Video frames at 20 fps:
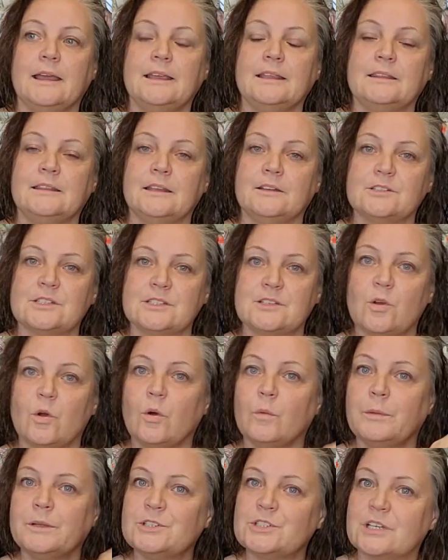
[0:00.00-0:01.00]
There's a
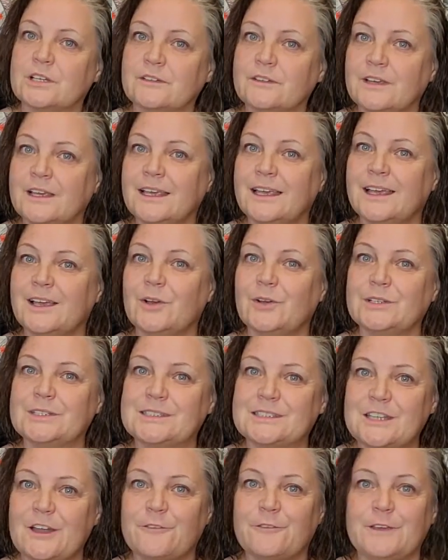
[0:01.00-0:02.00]
whole bunch of
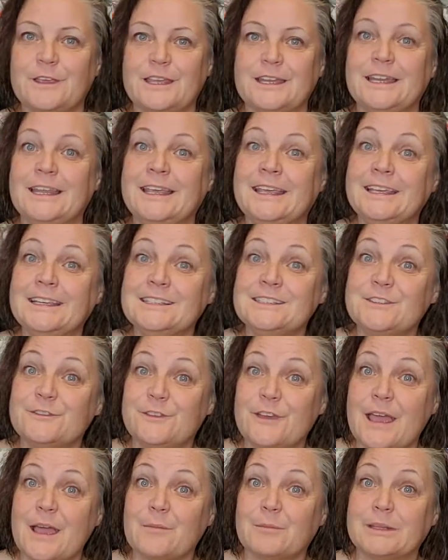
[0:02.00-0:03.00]
stuff in his
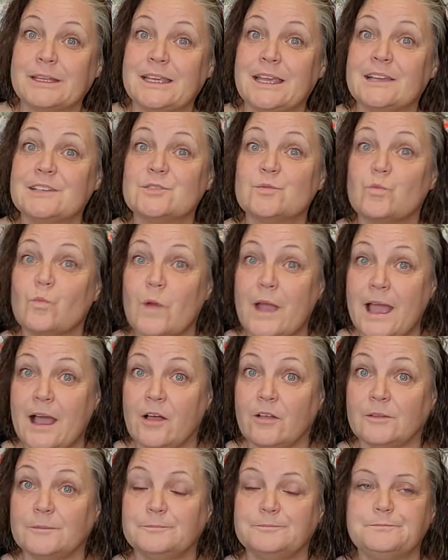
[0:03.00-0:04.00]
family as
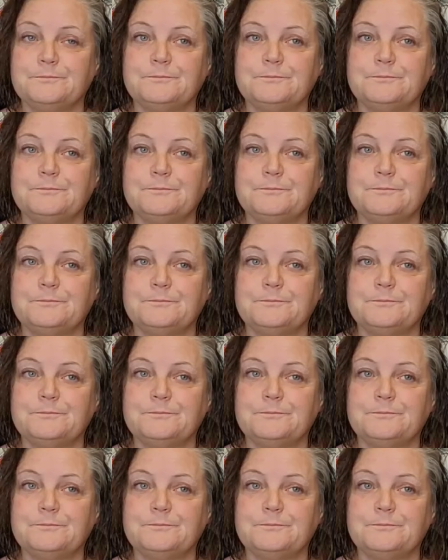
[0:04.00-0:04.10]
well.